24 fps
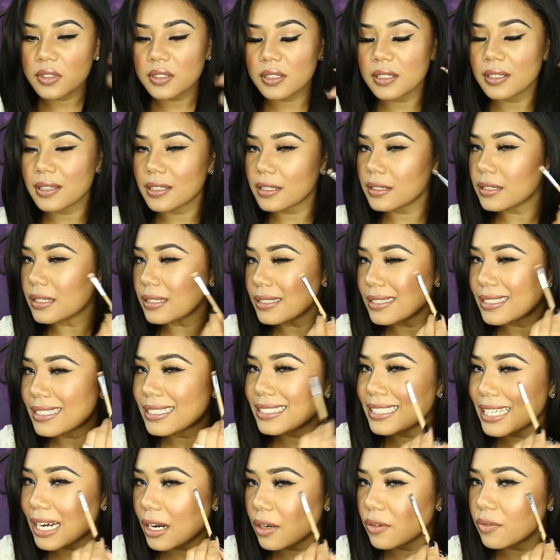See, this is the
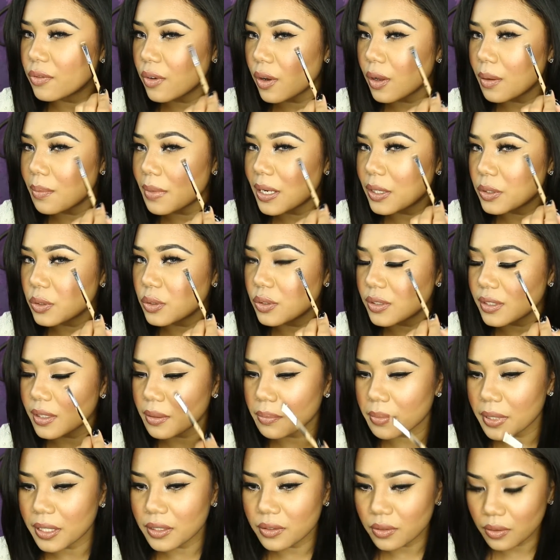downfall about using
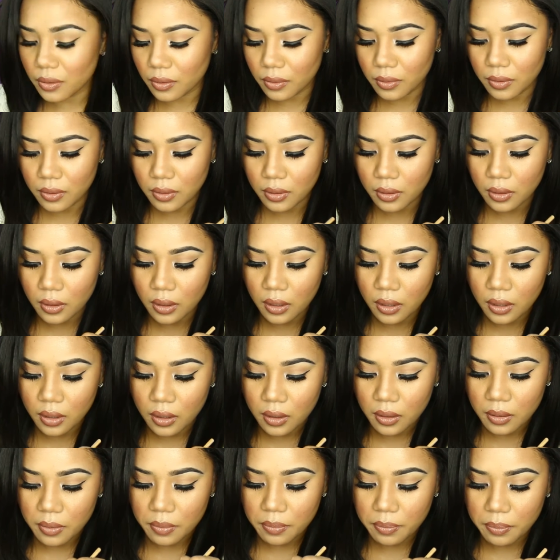a pencil,
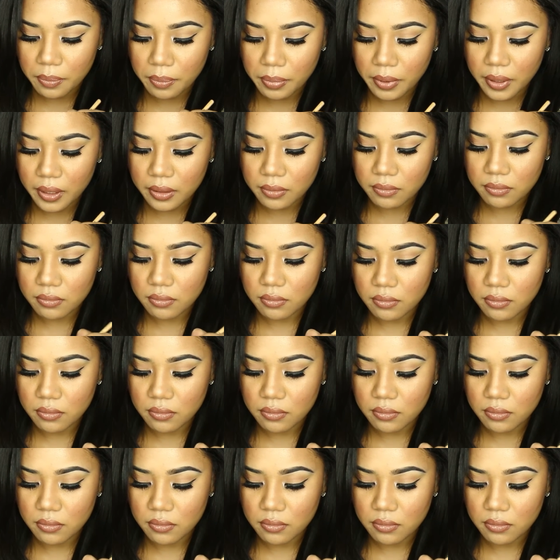but